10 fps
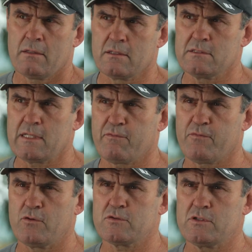this is our
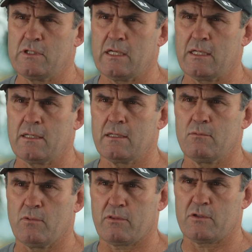first year
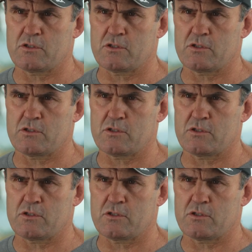with the